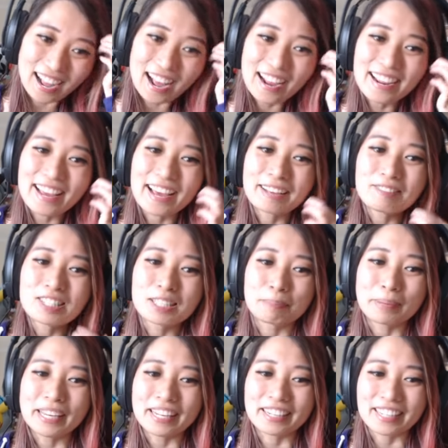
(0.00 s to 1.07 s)
I am
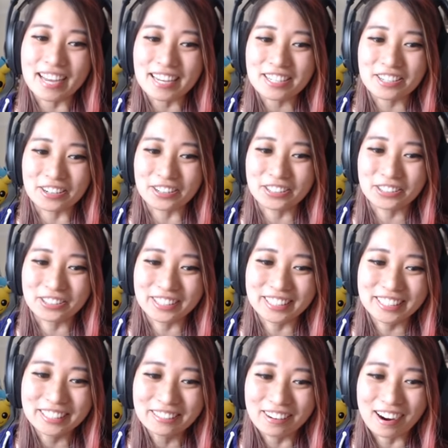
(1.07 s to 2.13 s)
speed. Yes, sure, sure.
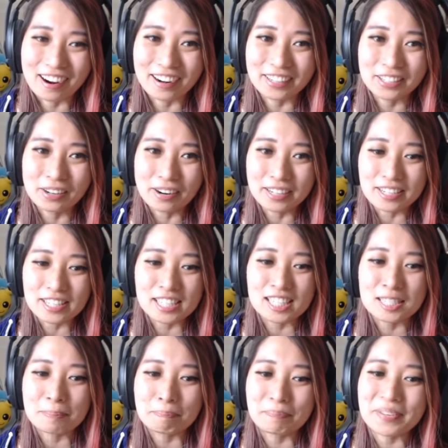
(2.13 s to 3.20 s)
You are. You are the
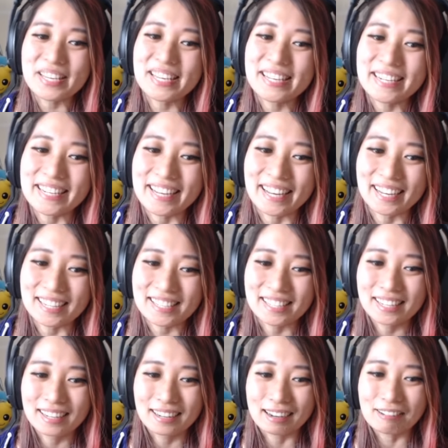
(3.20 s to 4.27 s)
speediest.
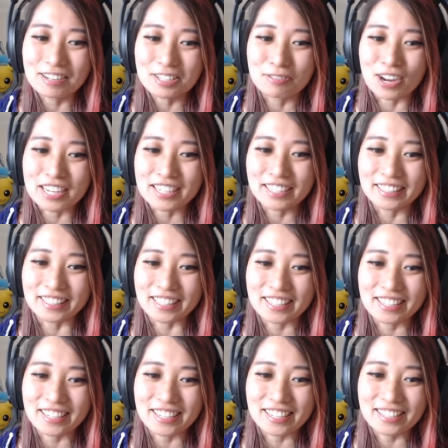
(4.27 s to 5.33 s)
I was washing
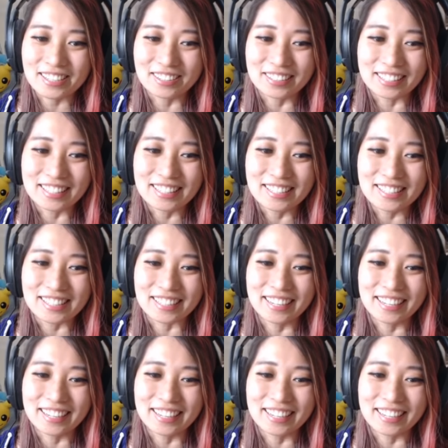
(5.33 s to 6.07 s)
dishes, so didn't see